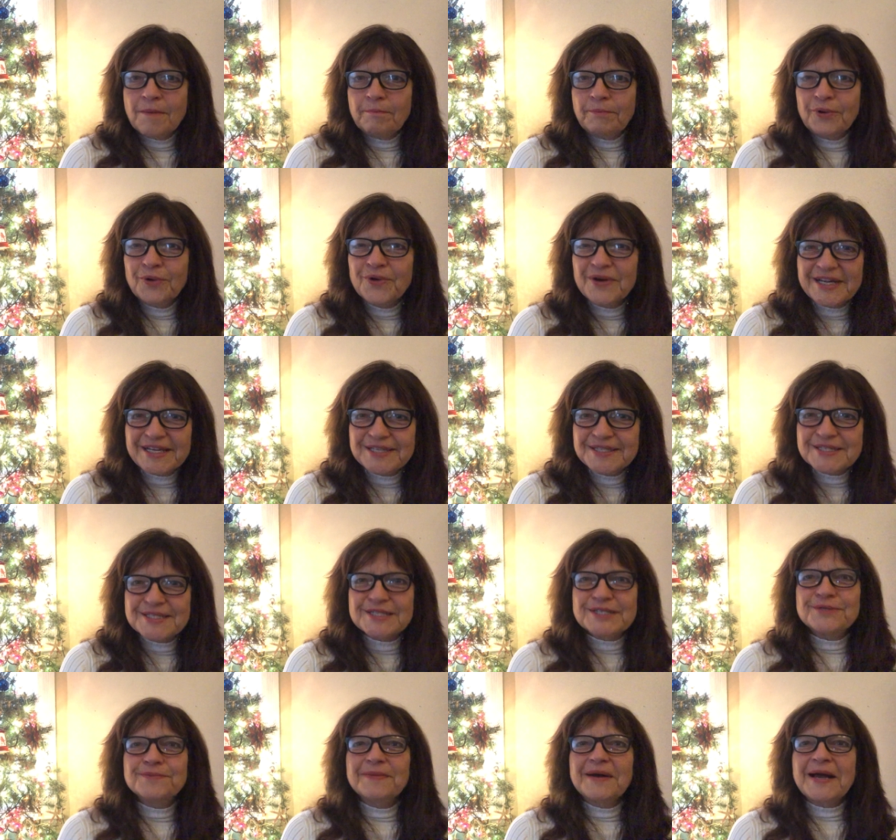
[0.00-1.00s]
points
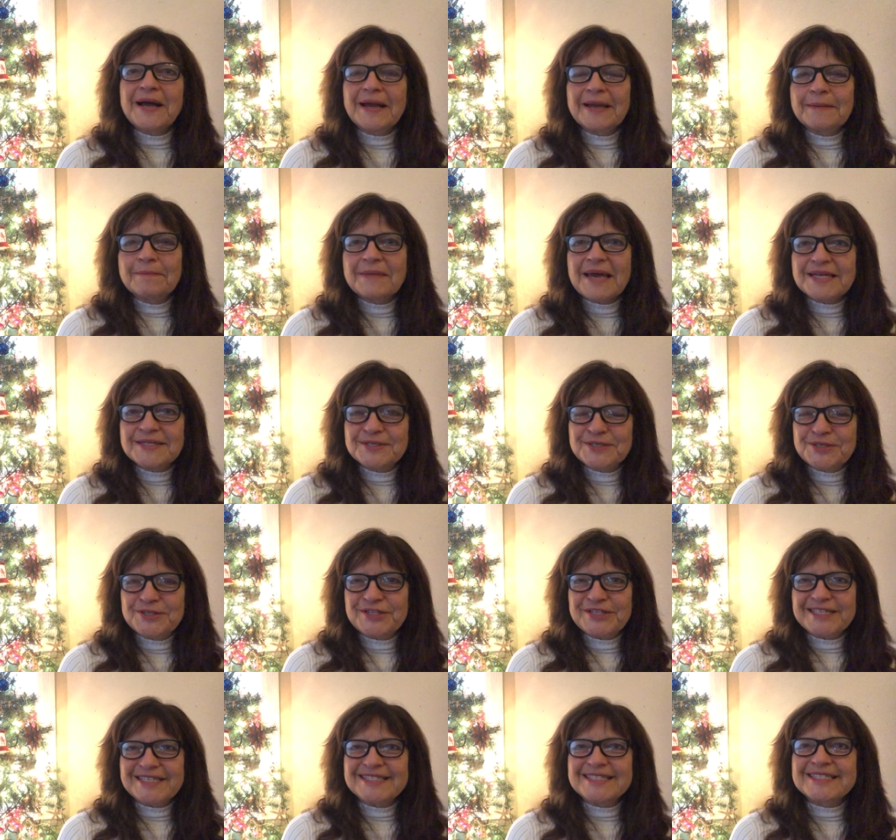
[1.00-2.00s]
to my
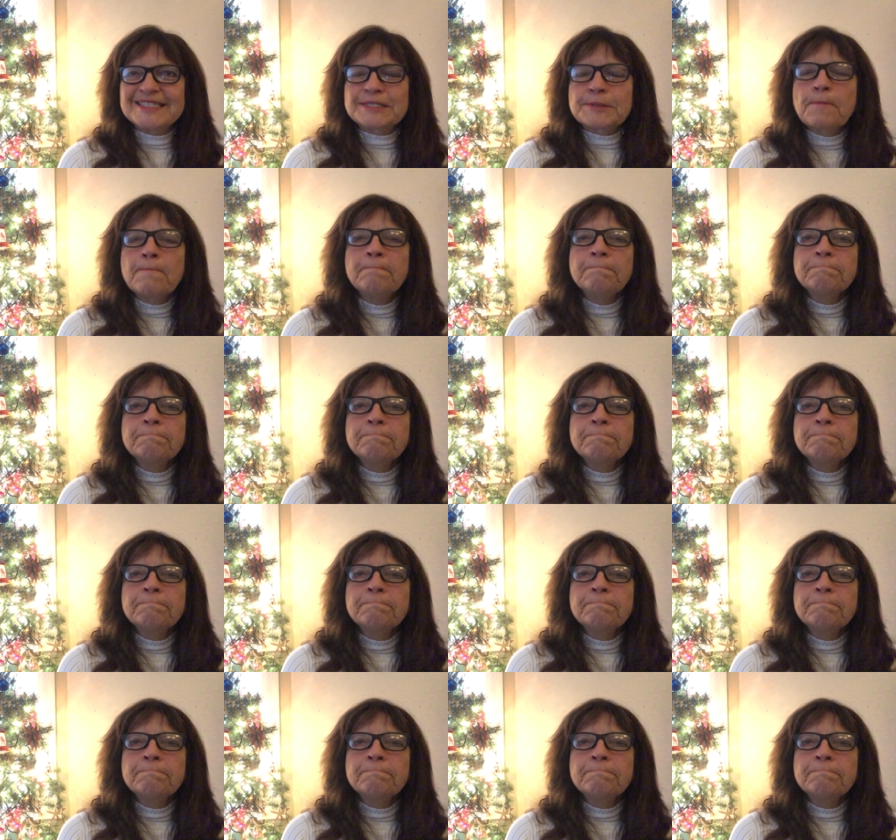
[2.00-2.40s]
messages.